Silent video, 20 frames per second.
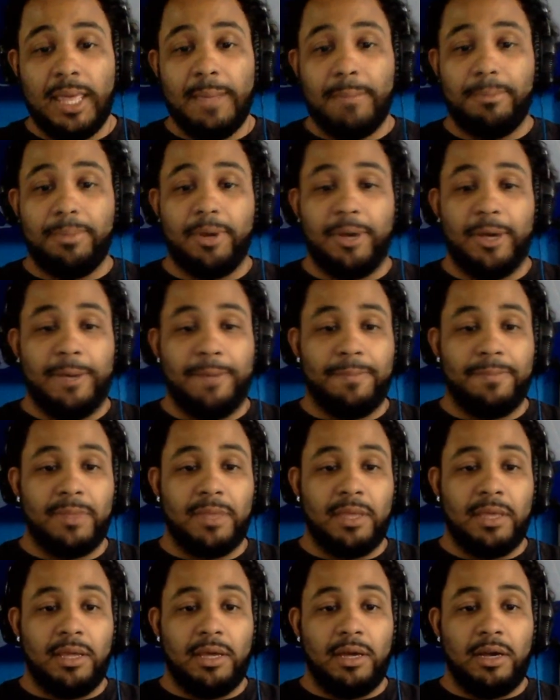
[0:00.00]
but
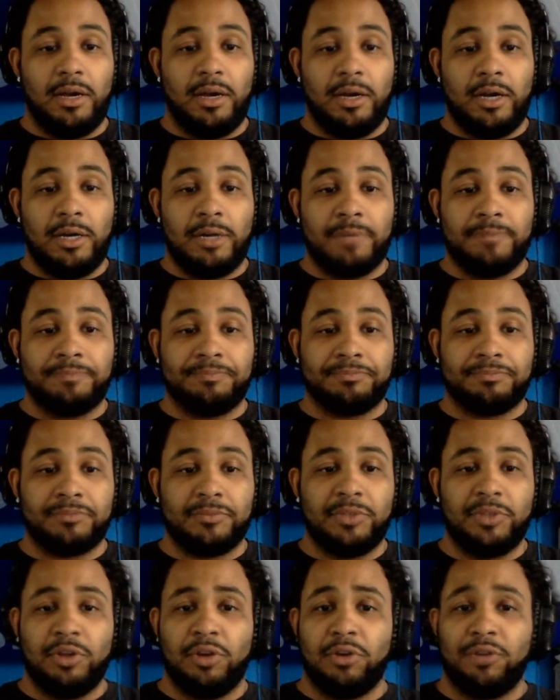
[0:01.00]

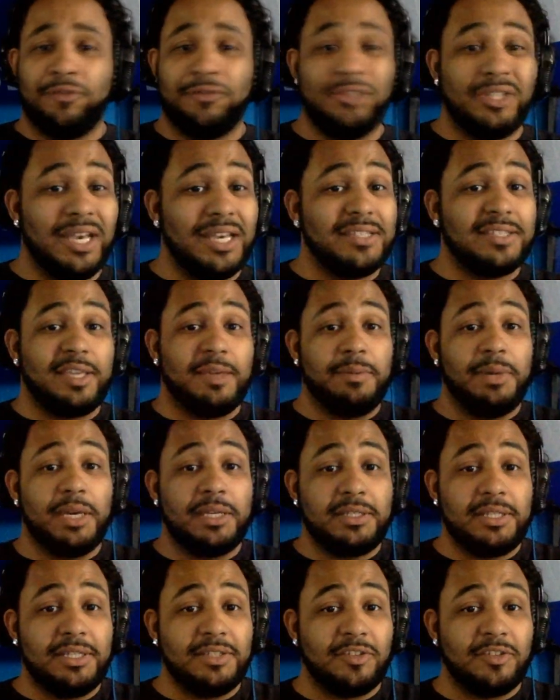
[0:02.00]
if you guys give me
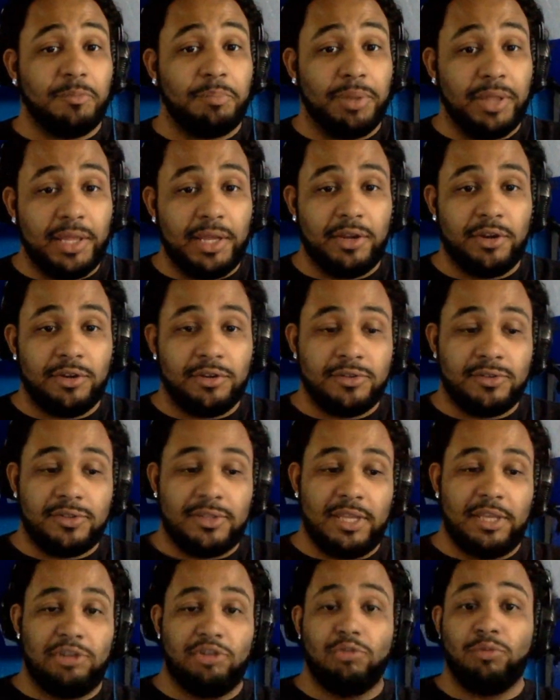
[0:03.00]
ideas of players
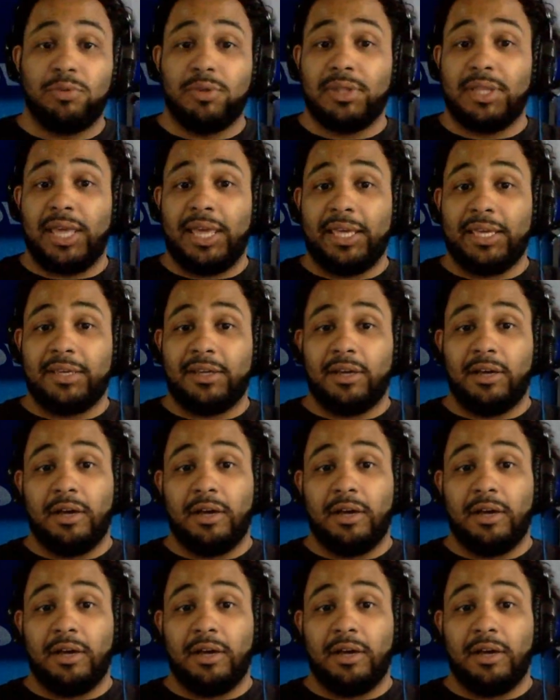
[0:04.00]
that you would like